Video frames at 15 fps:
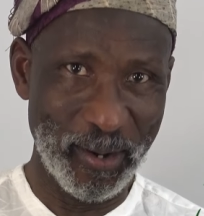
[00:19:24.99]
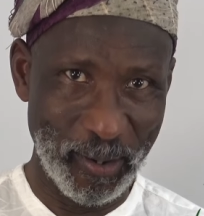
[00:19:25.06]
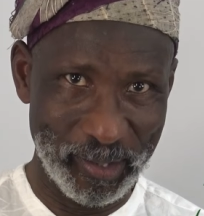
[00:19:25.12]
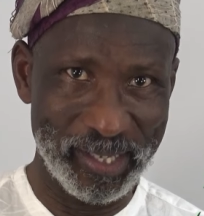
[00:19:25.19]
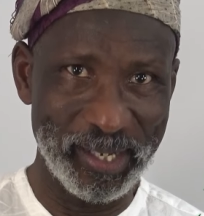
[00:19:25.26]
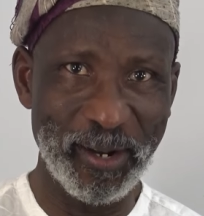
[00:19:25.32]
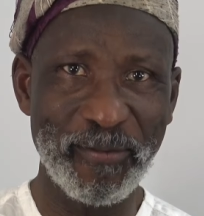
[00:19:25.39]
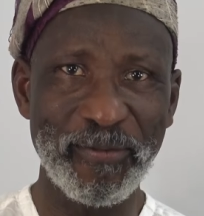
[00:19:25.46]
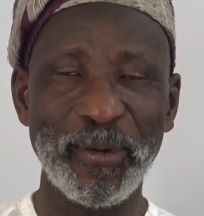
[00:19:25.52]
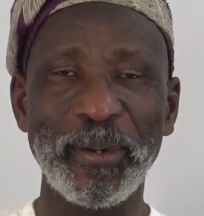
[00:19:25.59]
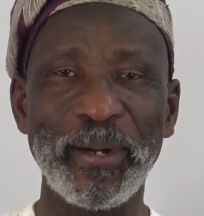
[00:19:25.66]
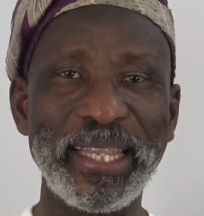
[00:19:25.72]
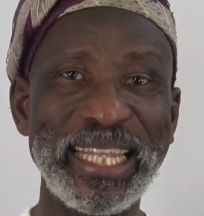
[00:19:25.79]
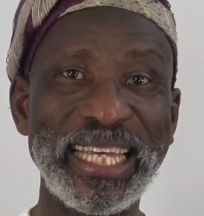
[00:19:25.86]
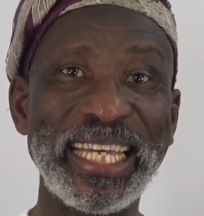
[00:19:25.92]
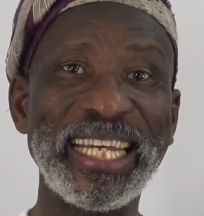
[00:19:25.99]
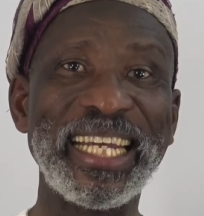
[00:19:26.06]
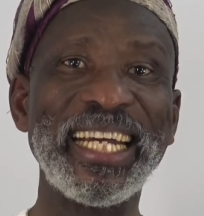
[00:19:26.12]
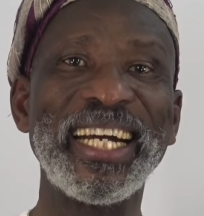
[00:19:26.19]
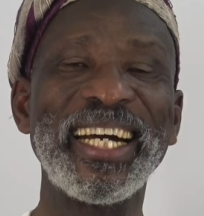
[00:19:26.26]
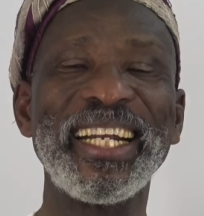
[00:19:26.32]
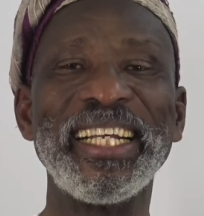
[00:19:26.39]
continuing following
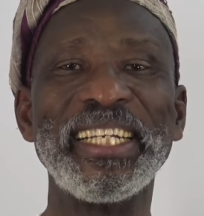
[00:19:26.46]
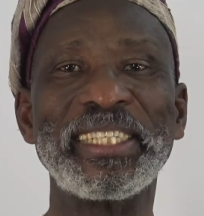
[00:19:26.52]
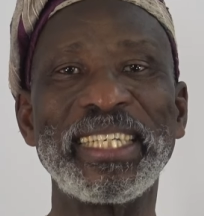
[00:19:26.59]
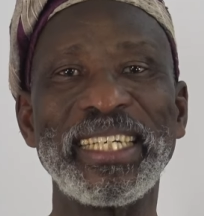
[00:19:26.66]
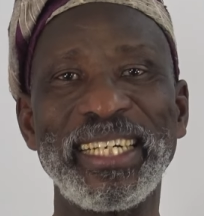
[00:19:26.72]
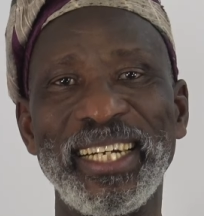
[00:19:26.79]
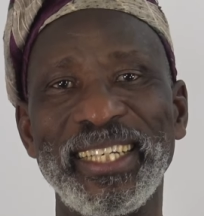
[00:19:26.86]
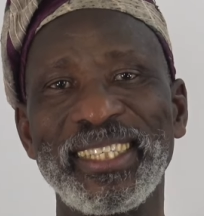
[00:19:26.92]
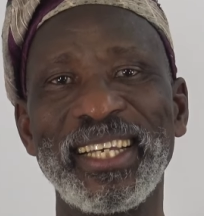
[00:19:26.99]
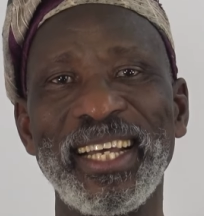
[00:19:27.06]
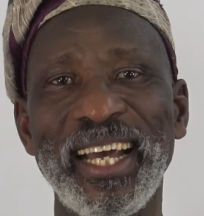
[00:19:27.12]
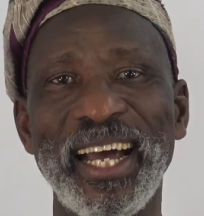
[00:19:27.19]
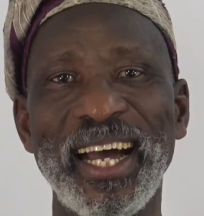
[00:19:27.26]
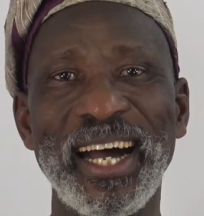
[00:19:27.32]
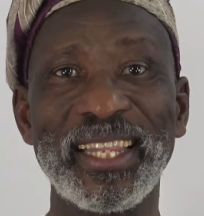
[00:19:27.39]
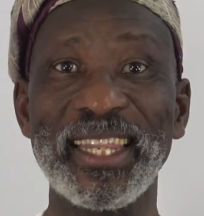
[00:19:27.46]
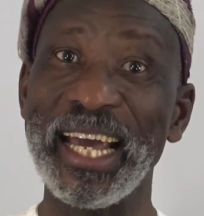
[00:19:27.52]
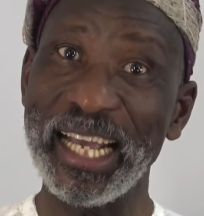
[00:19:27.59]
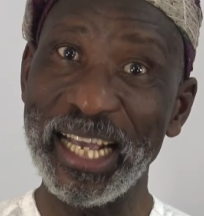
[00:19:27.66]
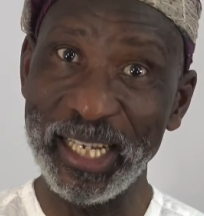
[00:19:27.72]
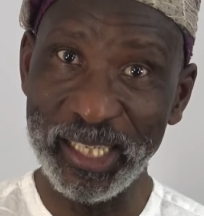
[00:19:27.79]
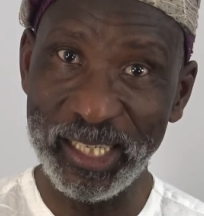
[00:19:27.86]
the series.
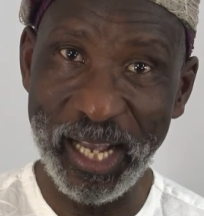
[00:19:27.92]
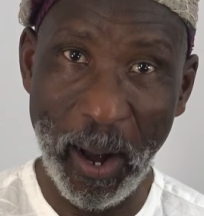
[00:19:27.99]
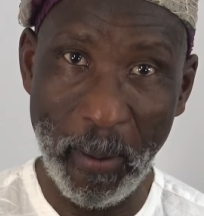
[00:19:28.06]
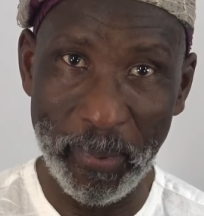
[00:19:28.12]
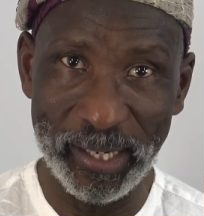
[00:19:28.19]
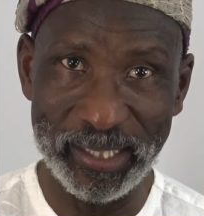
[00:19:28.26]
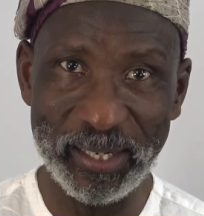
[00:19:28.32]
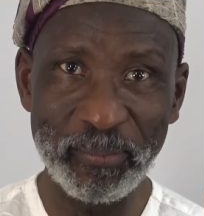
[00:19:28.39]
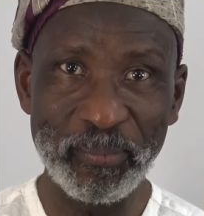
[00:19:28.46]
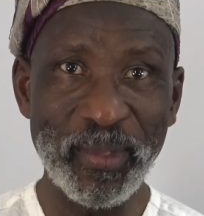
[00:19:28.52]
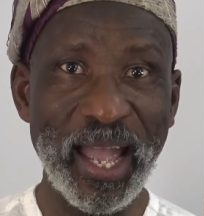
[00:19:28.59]
Thank you so much.